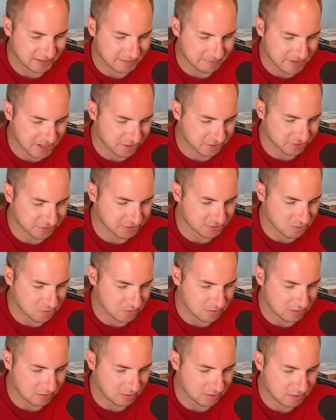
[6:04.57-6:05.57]
better
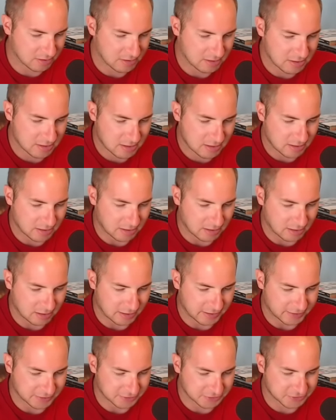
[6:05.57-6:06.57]
score
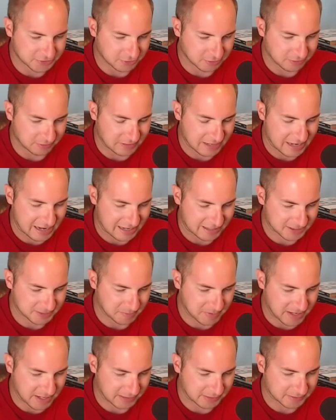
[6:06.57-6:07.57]
in certain
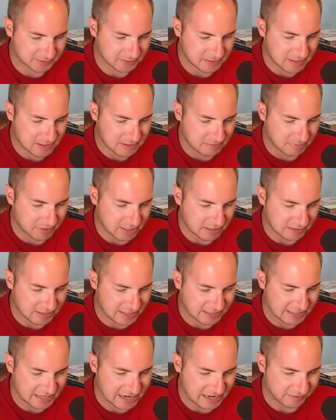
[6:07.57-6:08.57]
aspects, but I
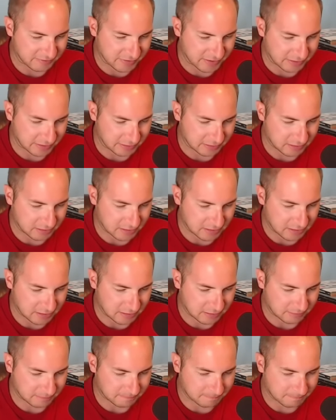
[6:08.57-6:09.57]
like having
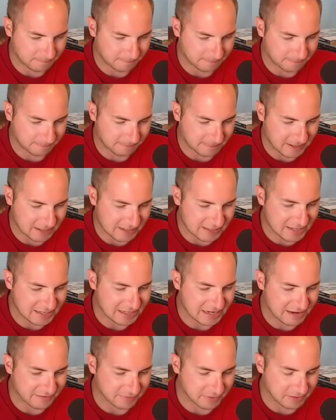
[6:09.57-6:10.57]

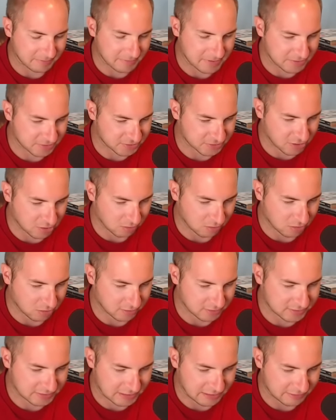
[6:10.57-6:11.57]
him in the solo
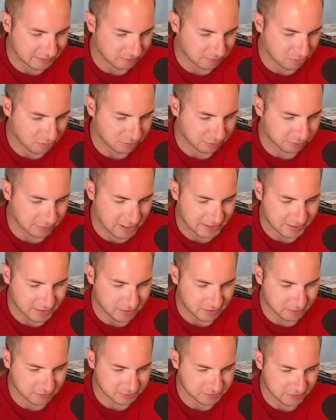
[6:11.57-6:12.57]
because they're both a right
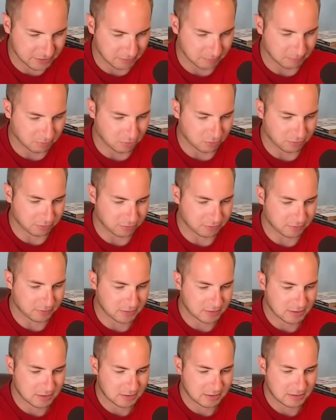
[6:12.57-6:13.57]
arrow, so they'll both
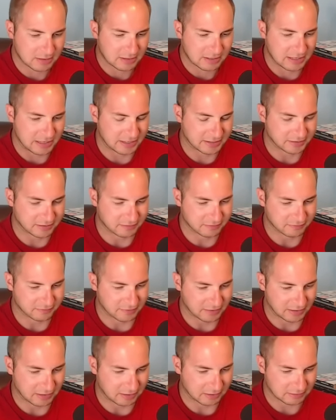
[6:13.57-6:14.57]
kind
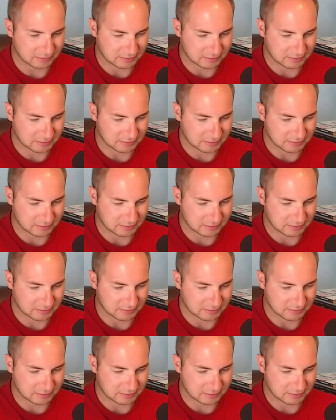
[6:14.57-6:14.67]
of